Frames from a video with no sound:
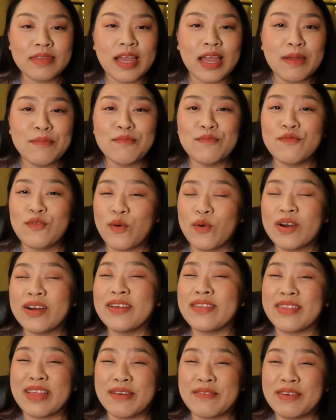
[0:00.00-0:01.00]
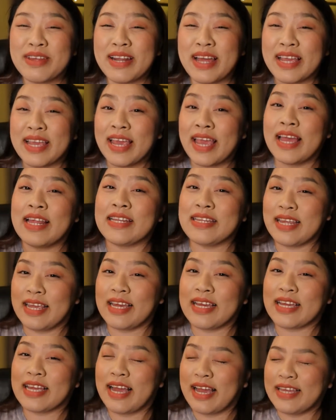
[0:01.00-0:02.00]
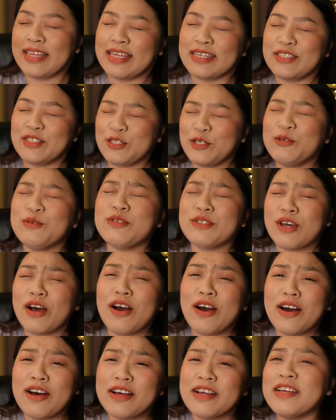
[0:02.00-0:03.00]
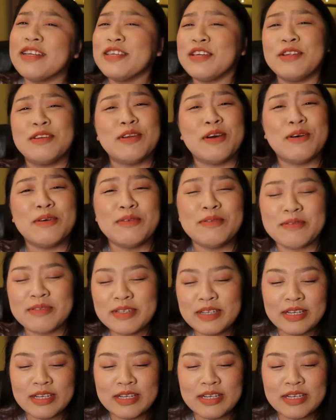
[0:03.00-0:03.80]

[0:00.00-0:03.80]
I'm 4'11", I can't date a guy that's too tall, you know?